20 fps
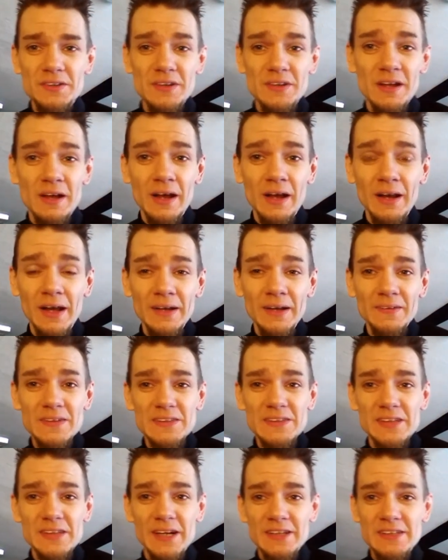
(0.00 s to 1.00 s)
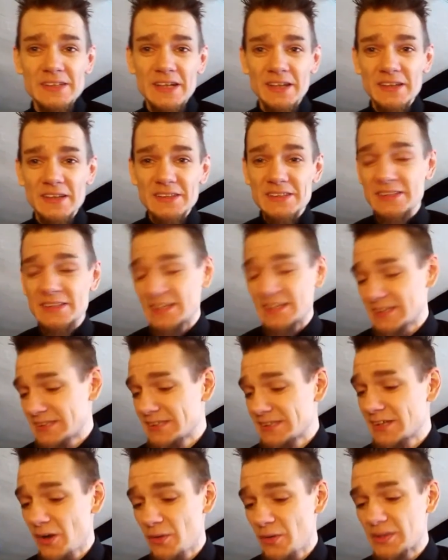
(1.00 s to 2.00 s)
I like this idea. This is
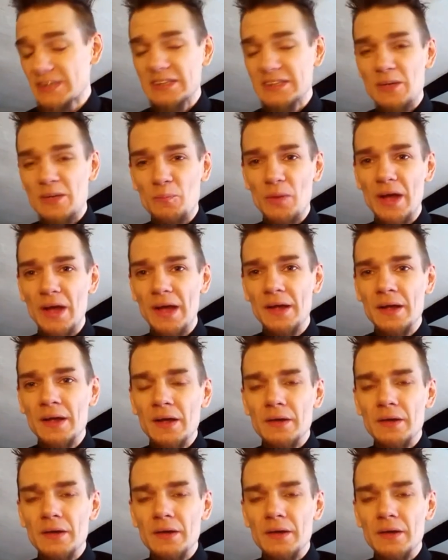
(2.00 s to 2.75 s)
going somewhere.